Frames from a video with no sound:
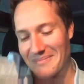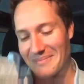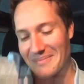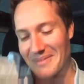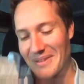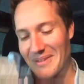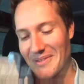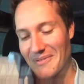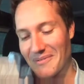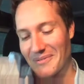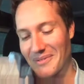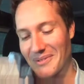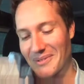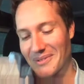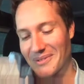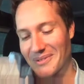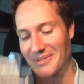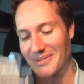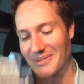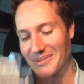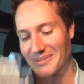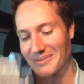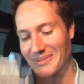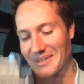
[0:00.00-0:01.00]
in the
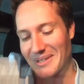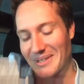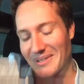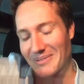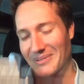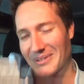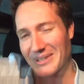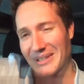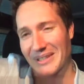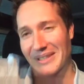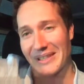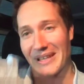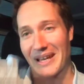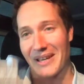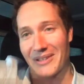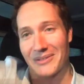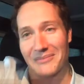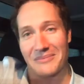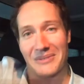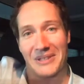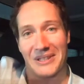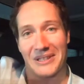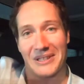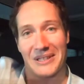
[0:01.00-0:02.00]
future as well, if she allows
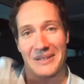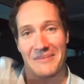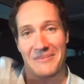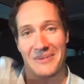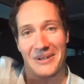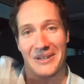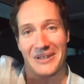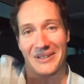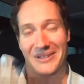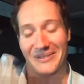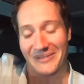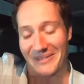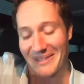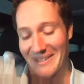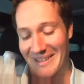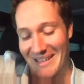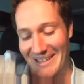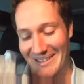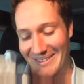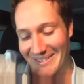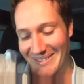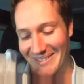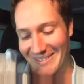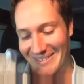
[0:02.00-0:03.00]
me to keep my underwear
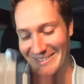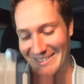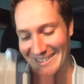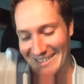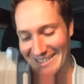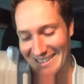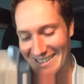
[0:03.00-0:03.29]
that long.